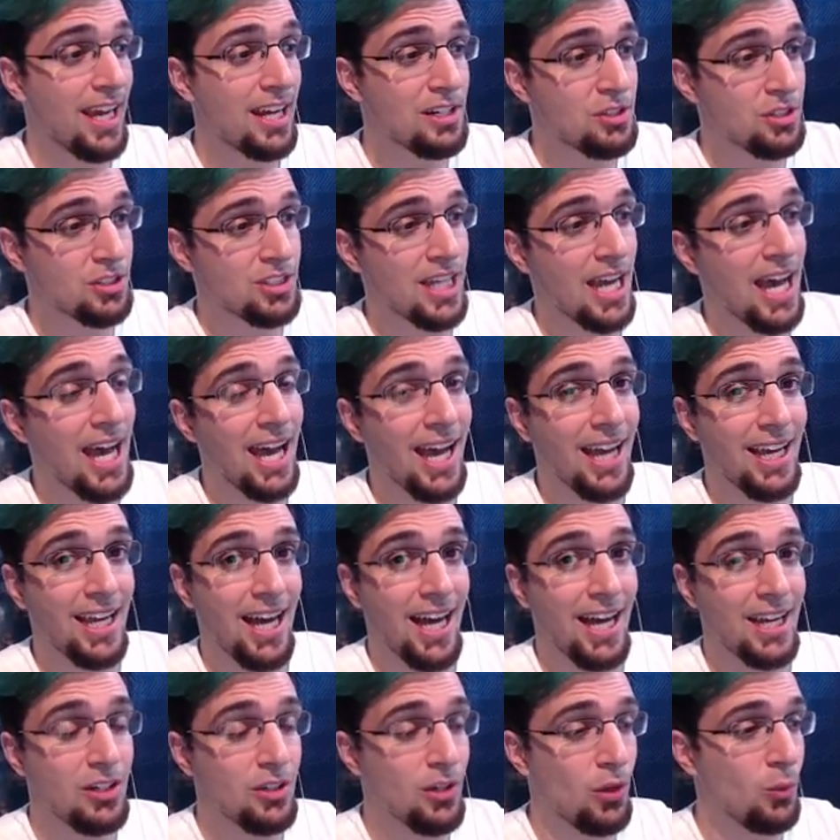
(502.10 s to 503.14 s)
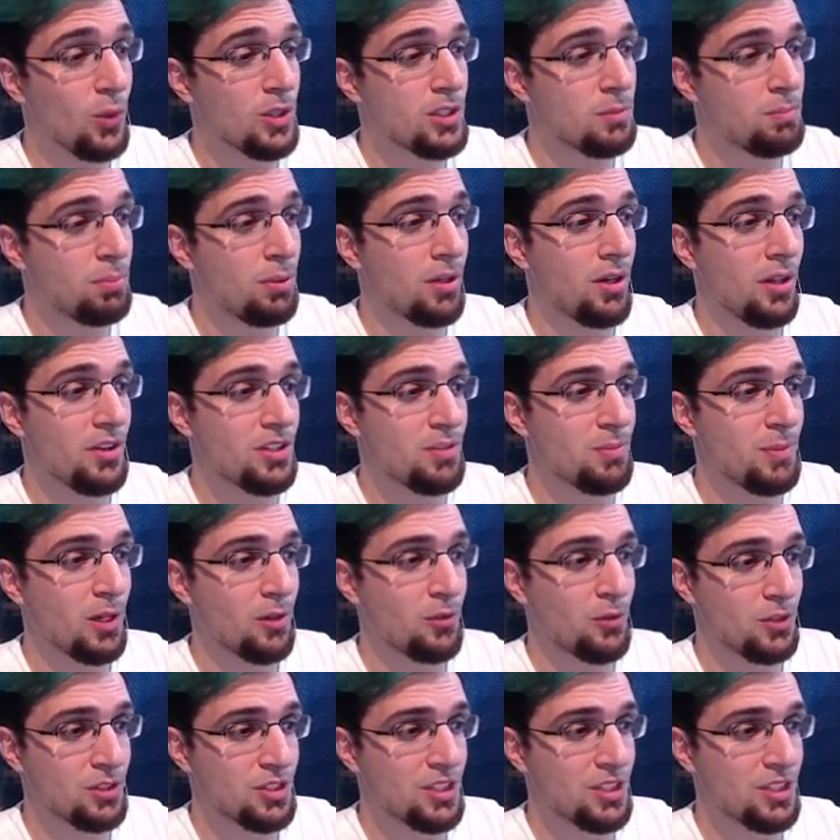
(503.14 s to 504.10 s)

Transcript: extra attack, I know what to put on this medal for a